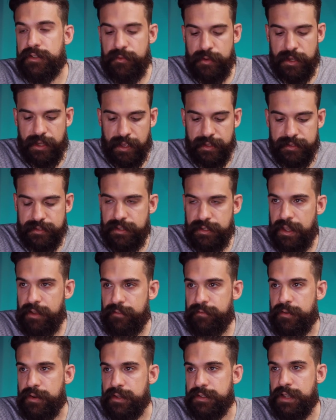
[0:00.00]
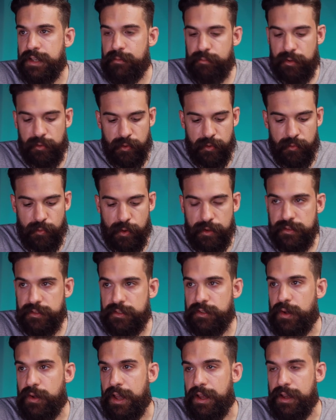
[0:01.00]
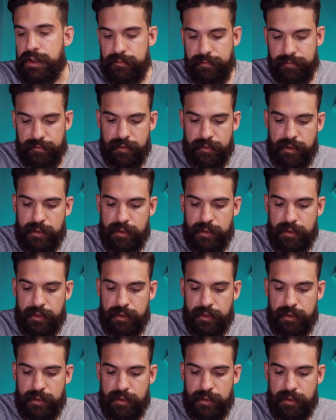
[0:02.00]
So we can say, for example, we want to have